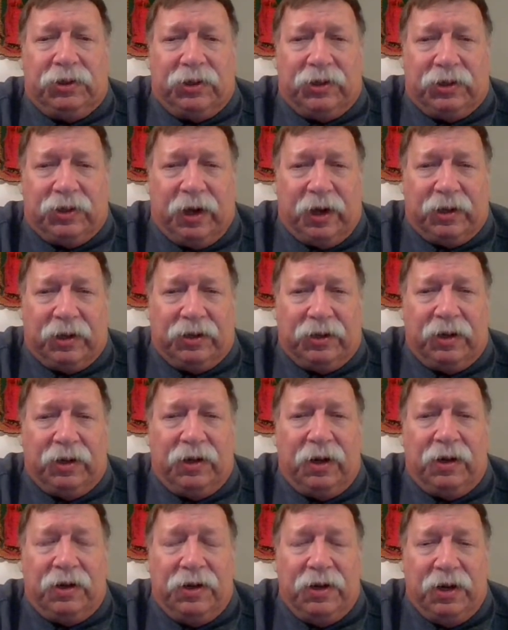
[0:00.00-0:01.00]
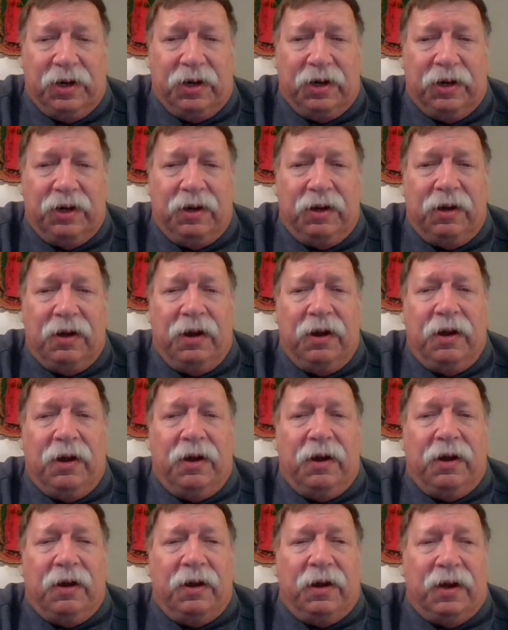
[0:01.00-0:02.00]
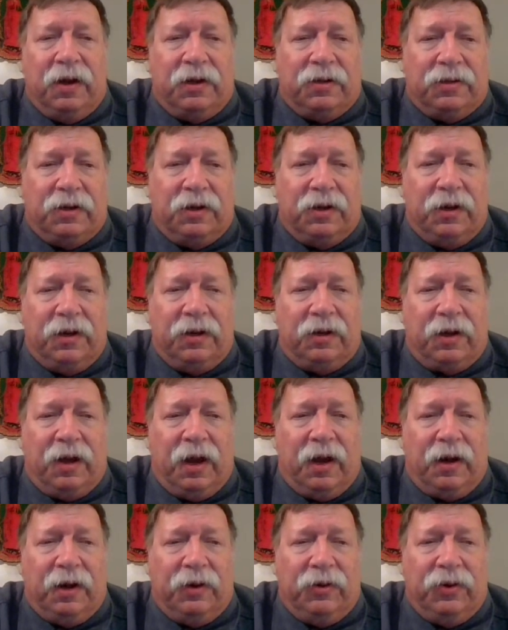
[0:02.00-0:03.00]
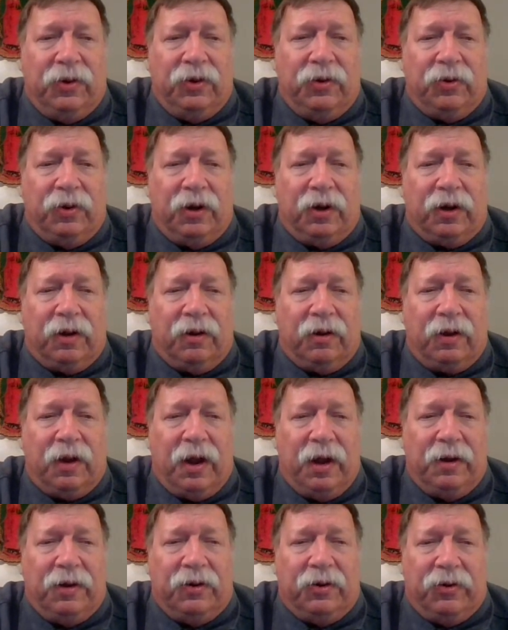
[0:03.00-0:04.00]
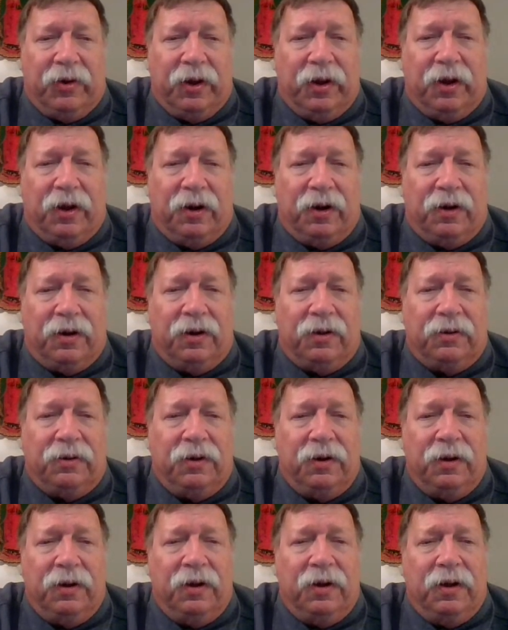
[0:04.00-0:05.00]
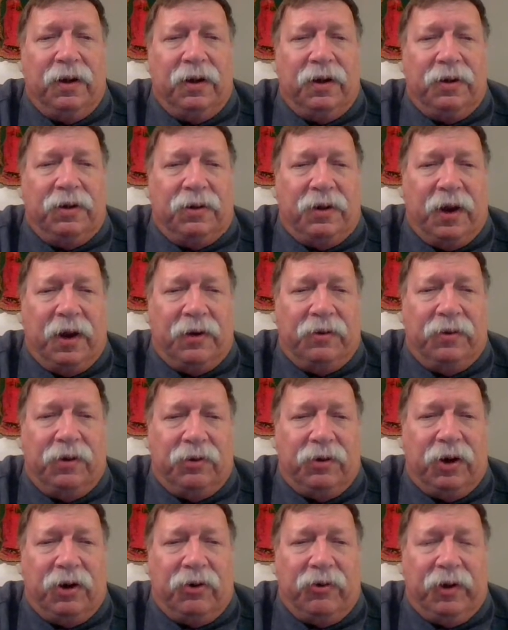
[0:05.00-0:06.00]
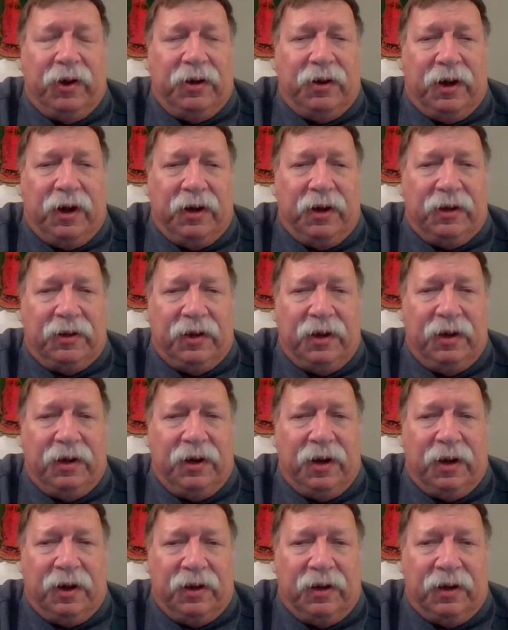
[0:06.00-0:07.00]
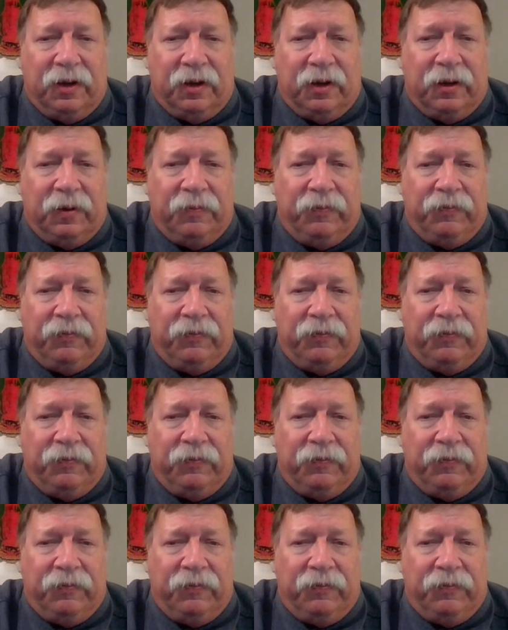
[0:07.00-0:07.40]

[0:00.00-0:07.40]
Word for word: Section D, Incident at a Newark Catering Hall, January 1990.